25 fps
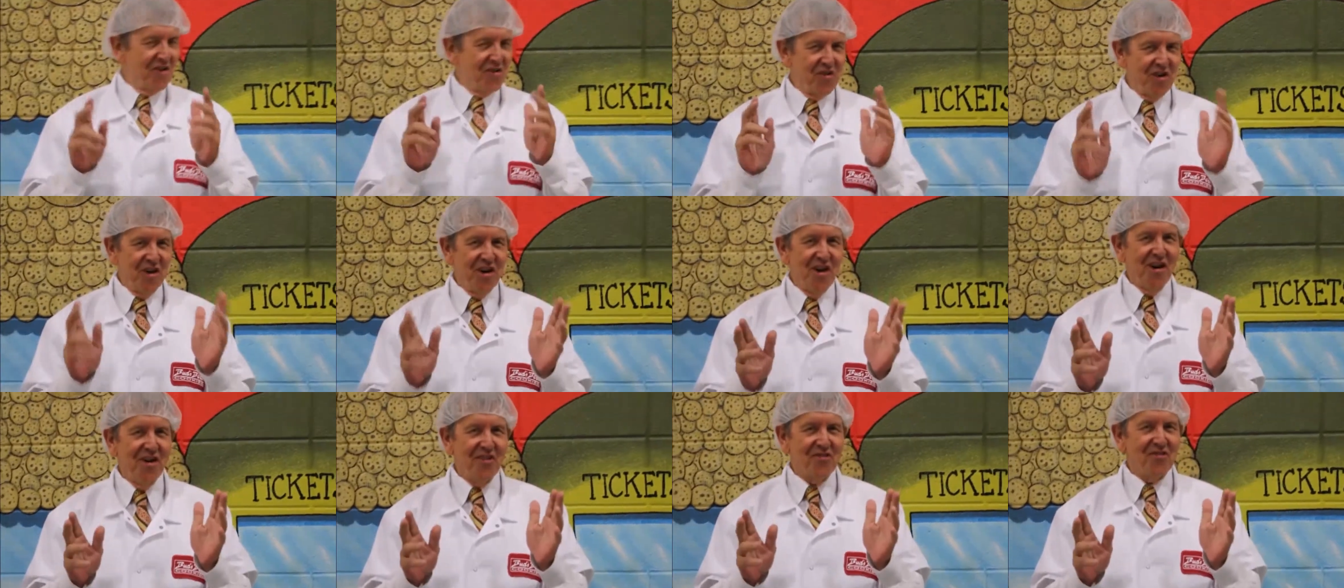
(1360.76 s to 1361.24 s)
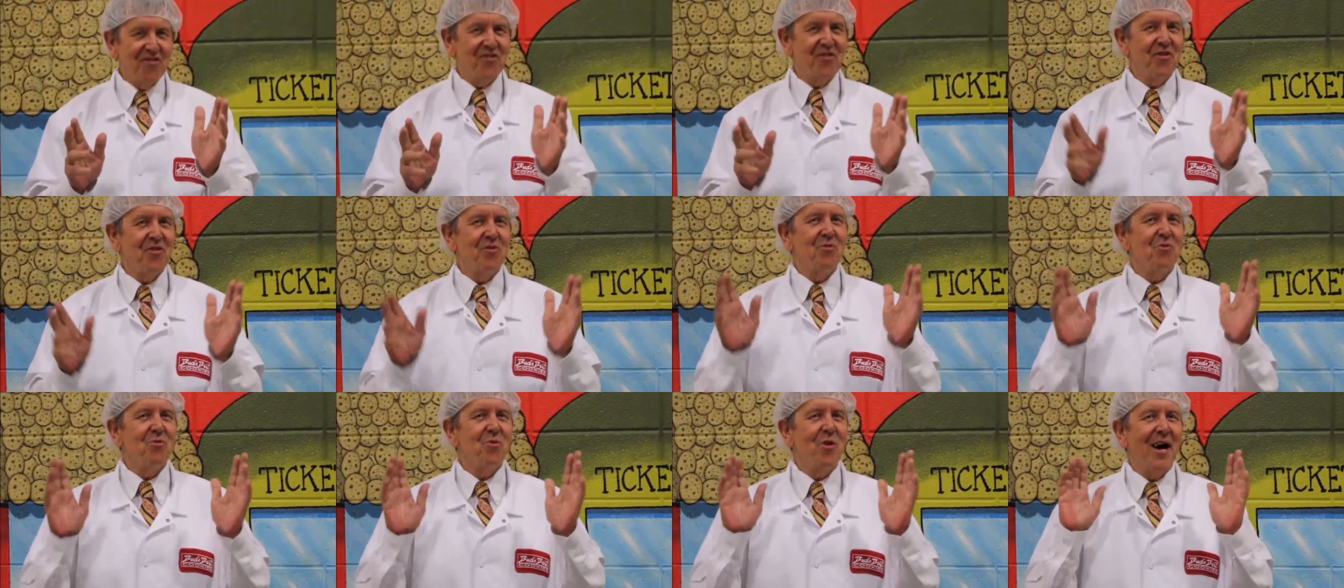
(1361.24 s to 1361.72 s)
just
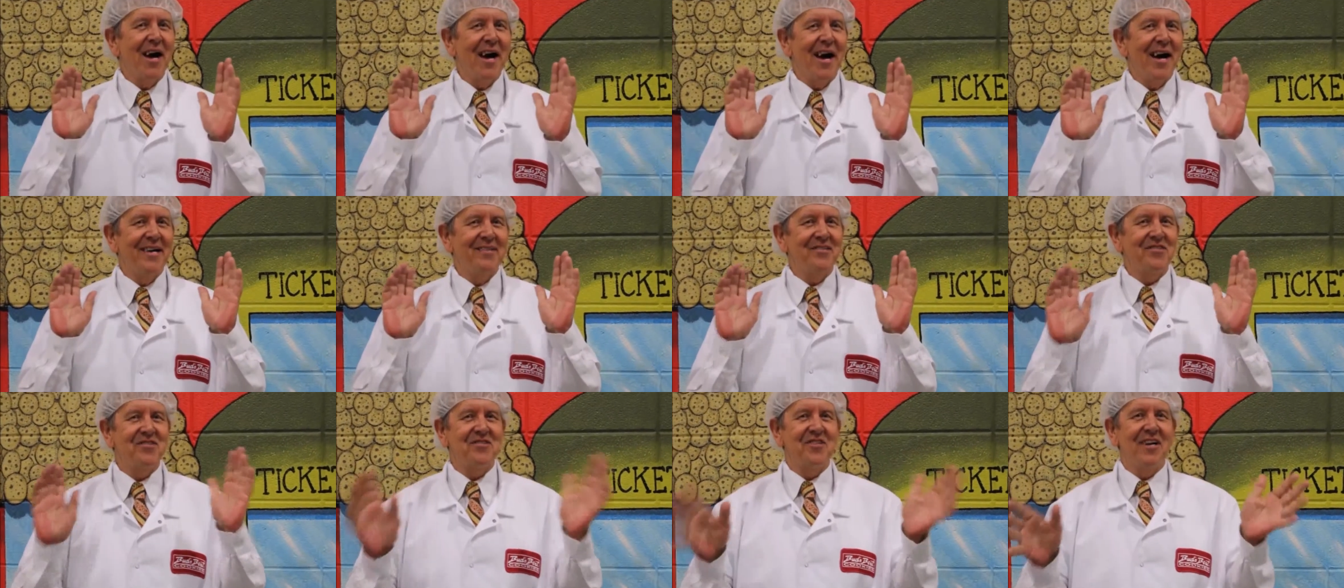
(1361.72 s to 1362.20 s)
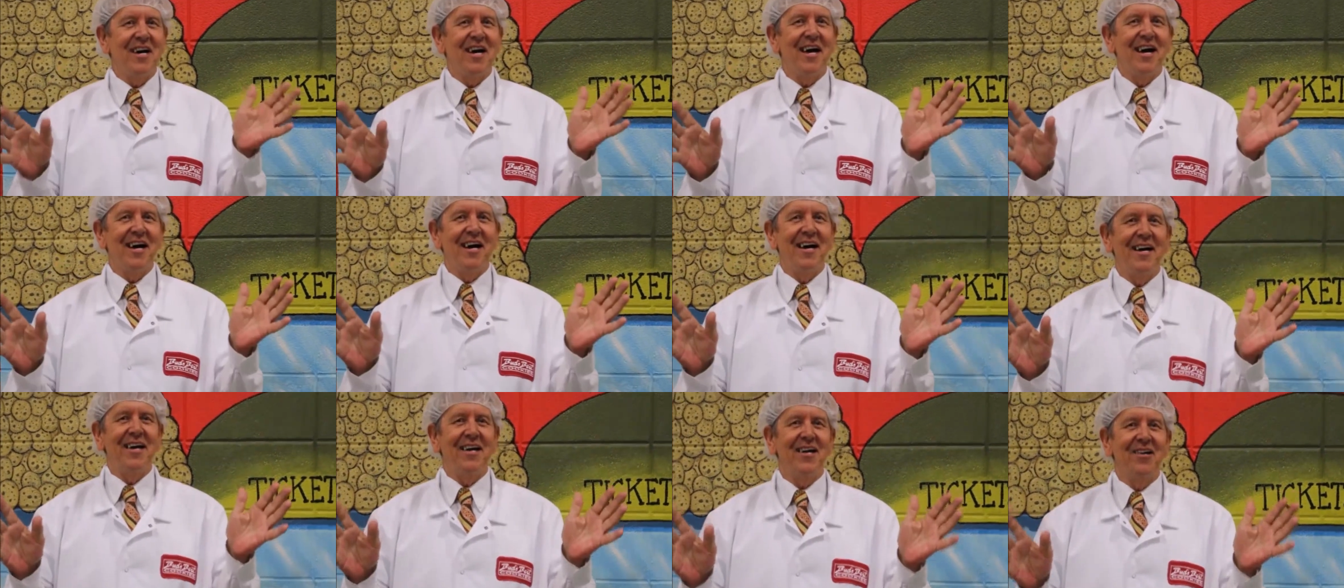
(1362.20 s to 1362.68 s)
the right
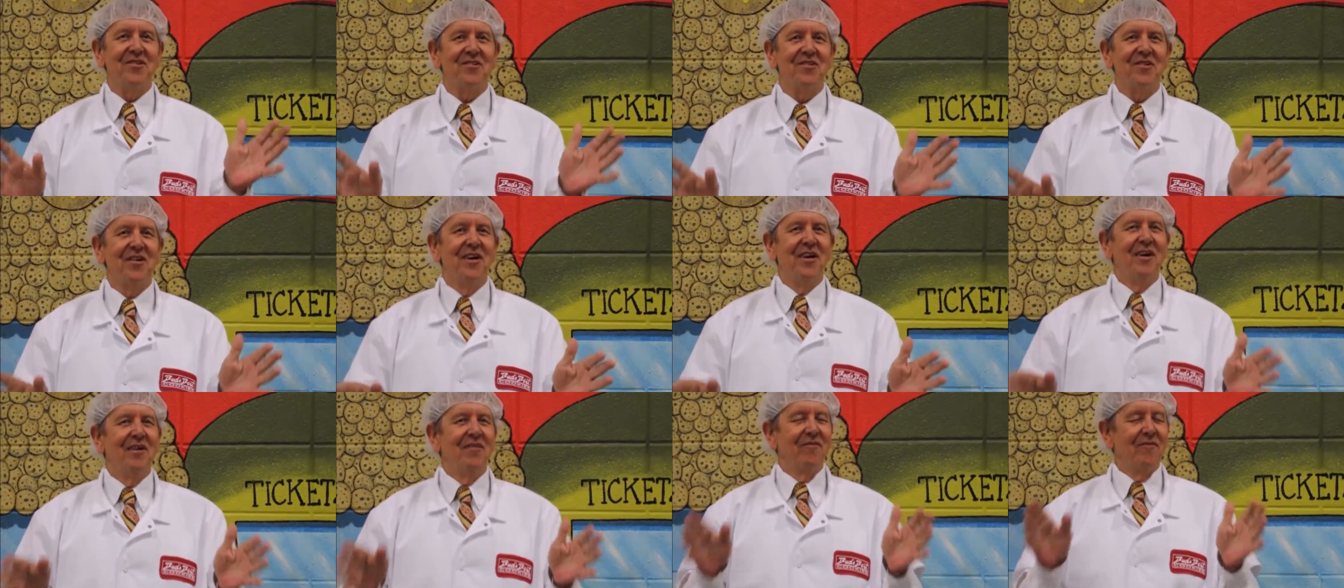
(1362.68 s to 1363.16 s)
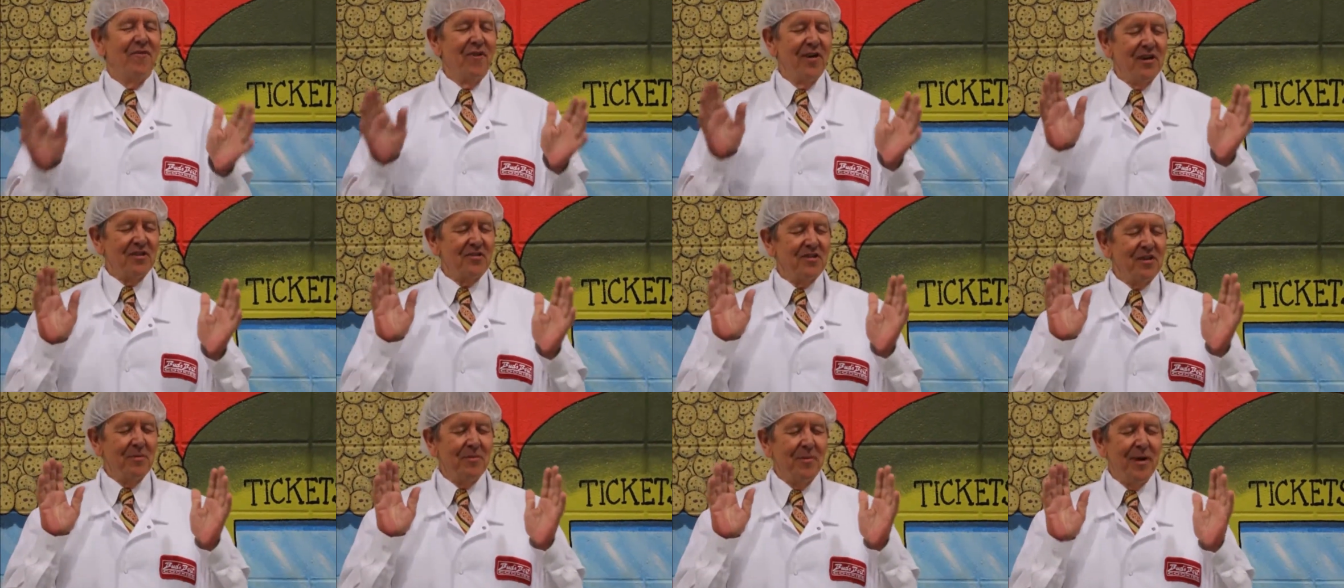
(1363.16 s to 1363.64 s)
size,
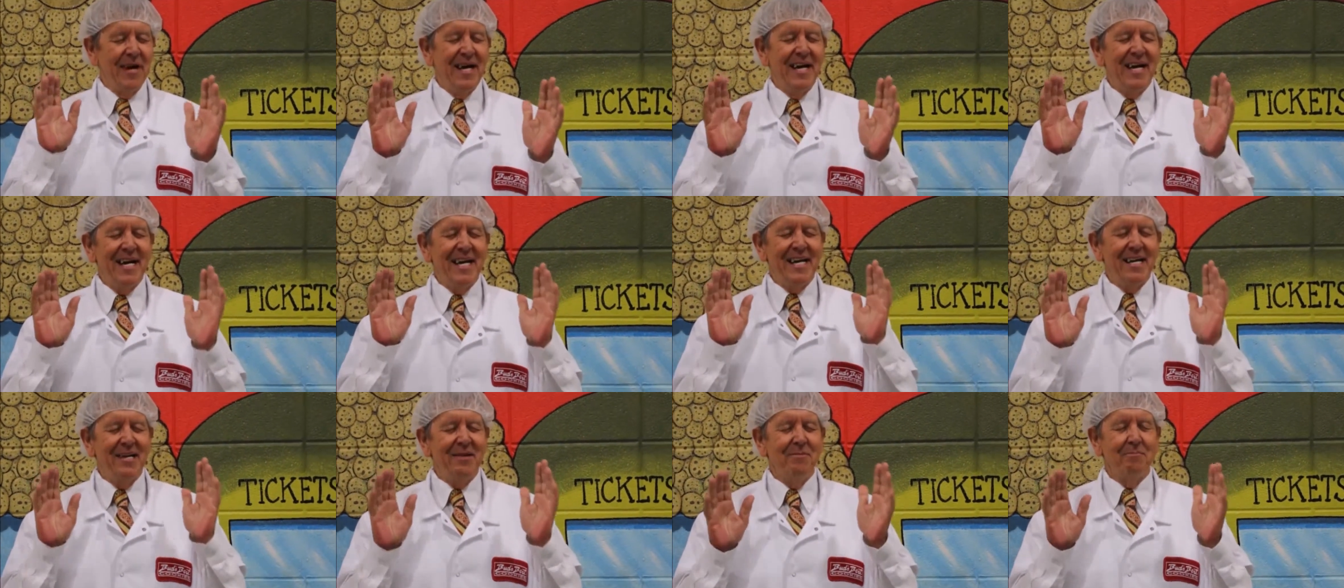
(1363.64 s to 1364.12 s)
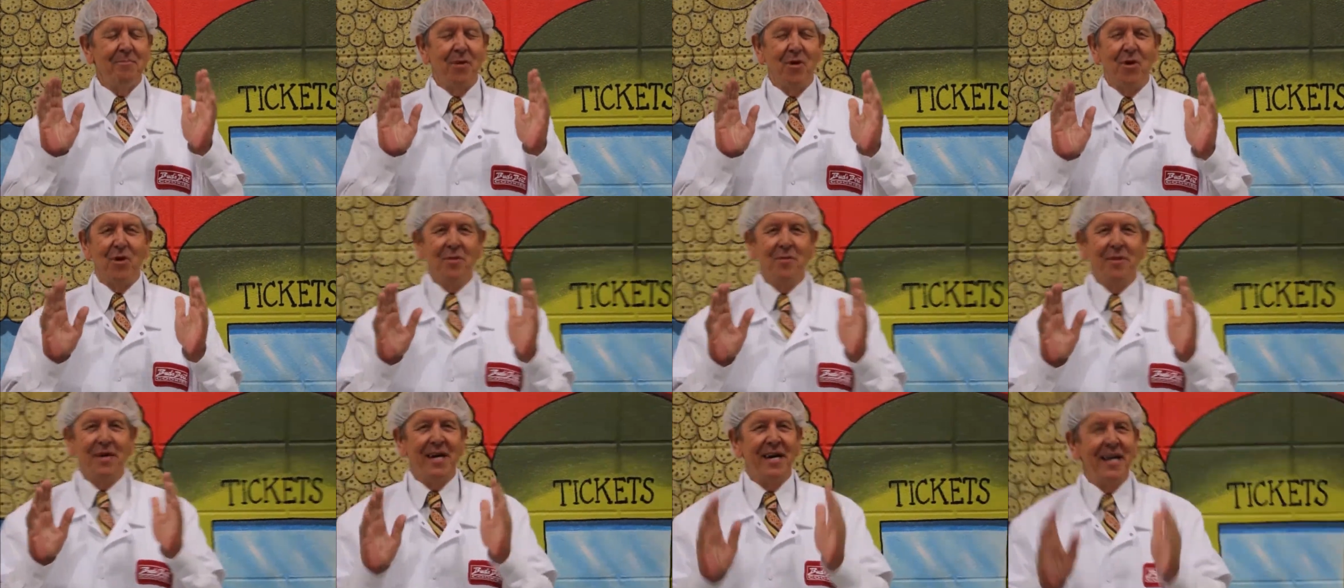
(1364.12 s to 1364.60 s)
freshly made in
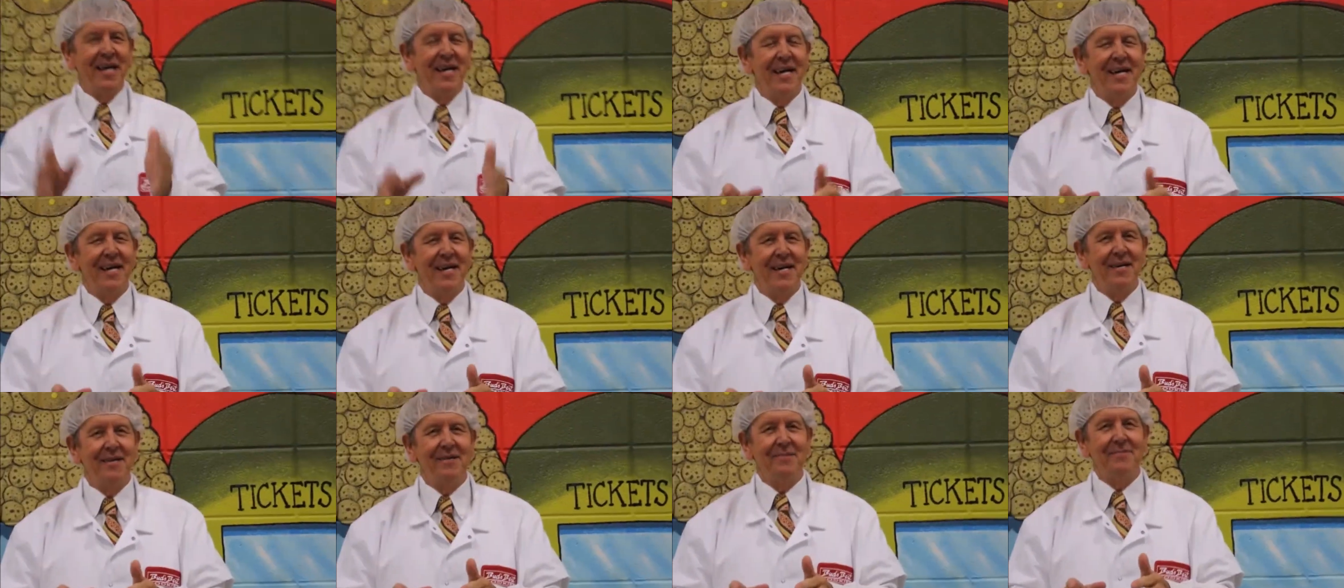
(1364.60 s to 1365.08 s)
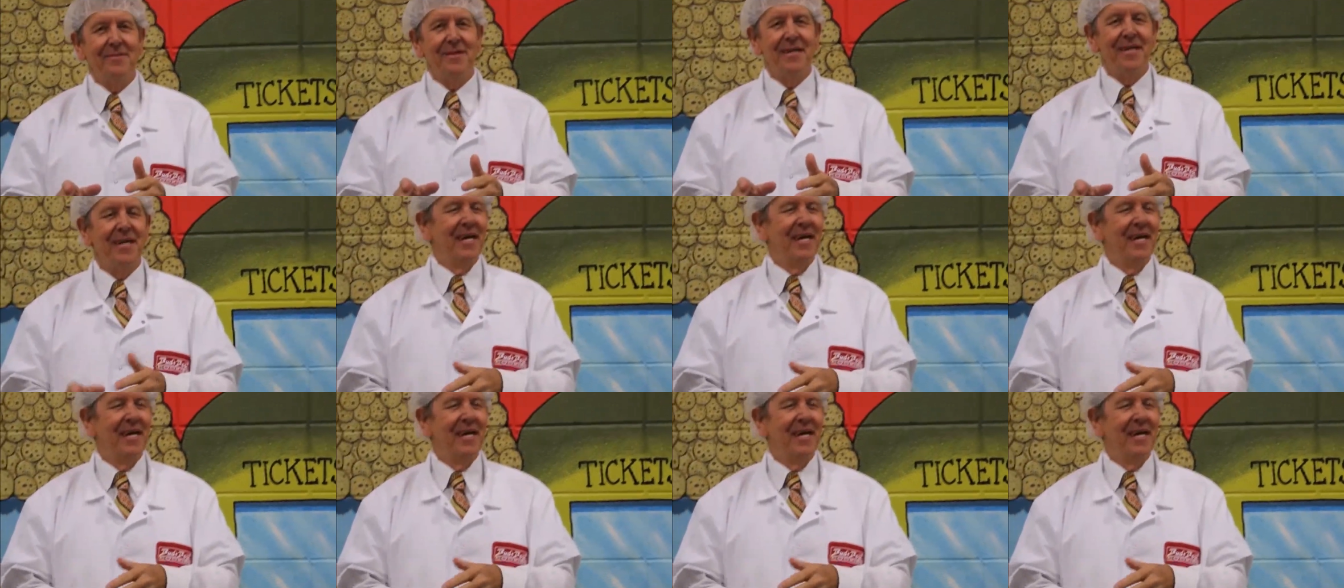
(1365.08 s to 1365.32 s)
Birmingham.